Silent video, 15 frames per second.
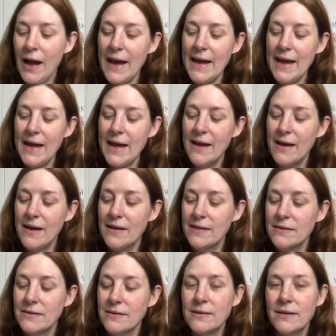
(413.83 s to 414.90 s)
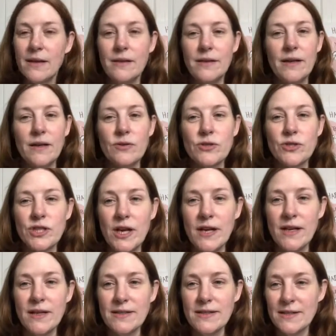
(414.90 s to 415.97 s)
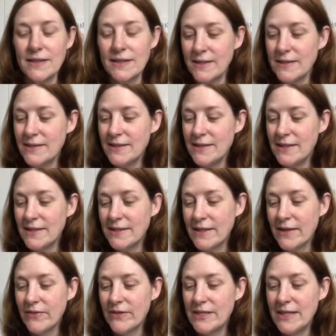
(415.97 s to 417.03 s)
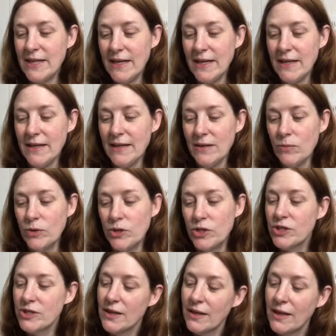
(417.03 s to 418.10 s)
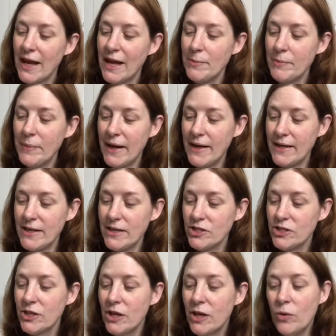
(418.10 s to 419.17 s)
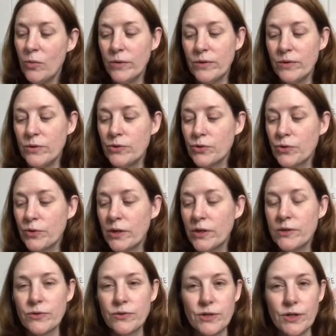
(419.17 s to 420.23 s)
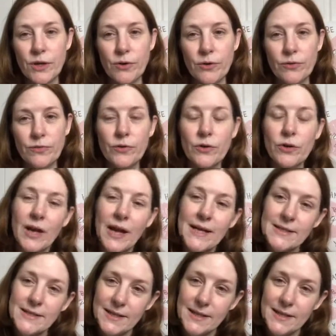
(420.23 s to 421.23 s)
And the other shade is an NC17, which is a light beige with neutral undertone for light